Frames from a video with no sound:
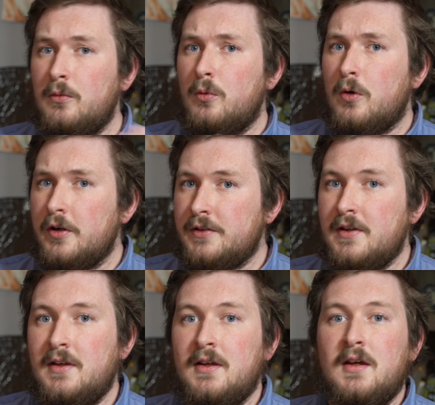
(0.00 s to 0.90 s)
Wars
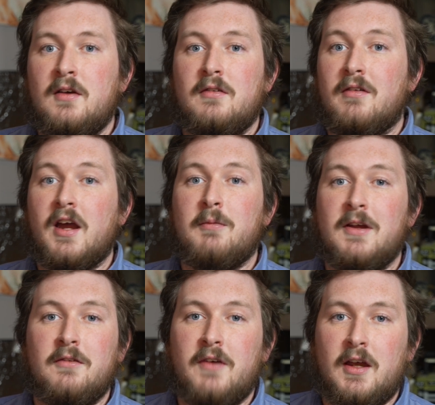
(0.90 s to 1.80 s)

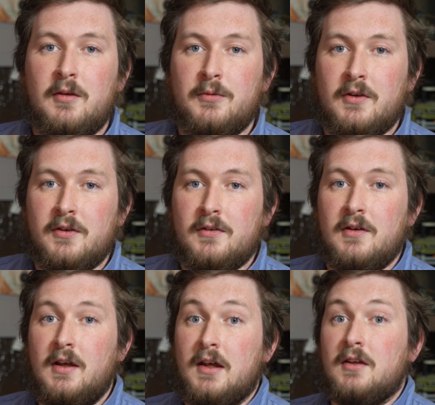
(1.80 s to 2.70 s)
recommended vacuums list.
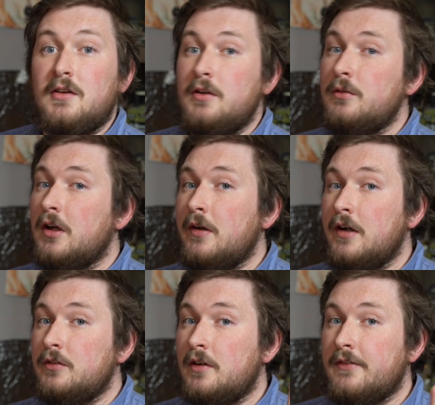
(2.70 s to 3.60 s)
And you know
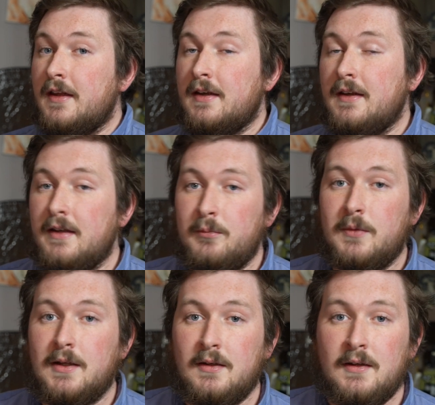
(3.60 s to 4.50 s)
how tough that guy can be.